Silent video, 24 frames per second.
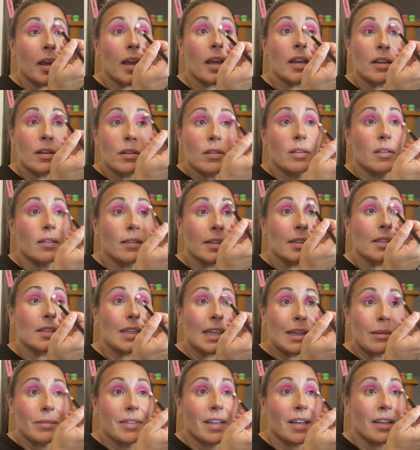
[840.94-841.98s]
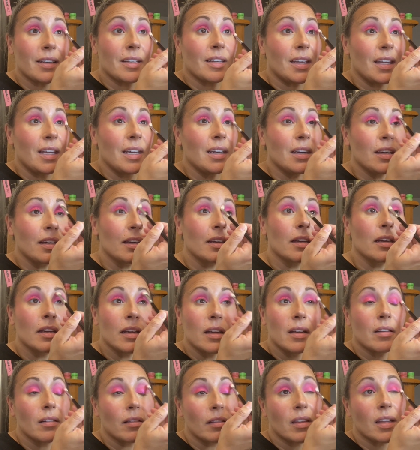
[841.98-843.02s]
and you do the same technique,
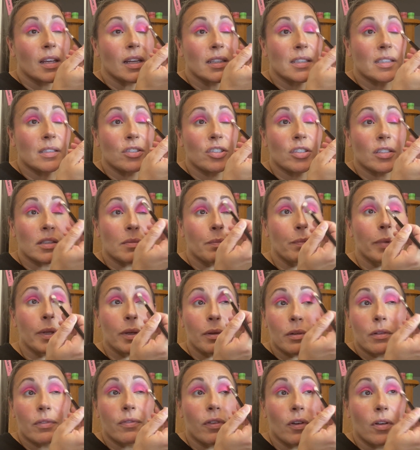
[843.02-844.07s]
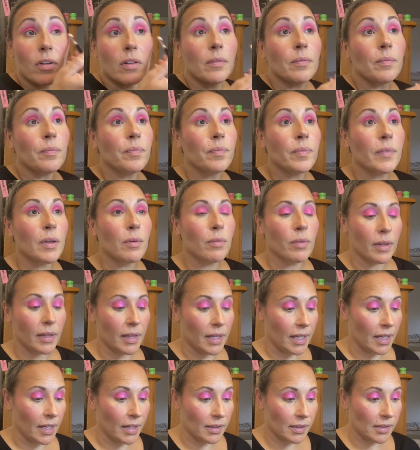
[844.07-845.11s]
it's just beautiful. It
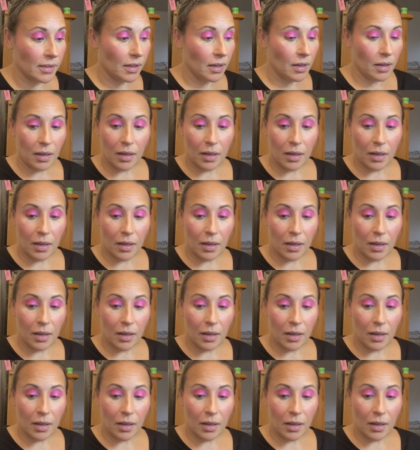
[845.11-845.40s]
really is.